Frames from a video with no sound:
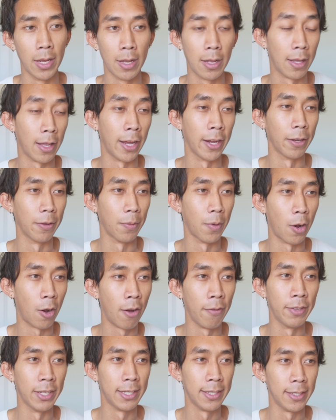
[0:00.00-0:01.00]
like,
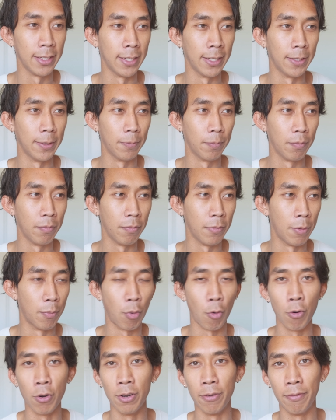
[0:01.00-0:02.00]
obviously, important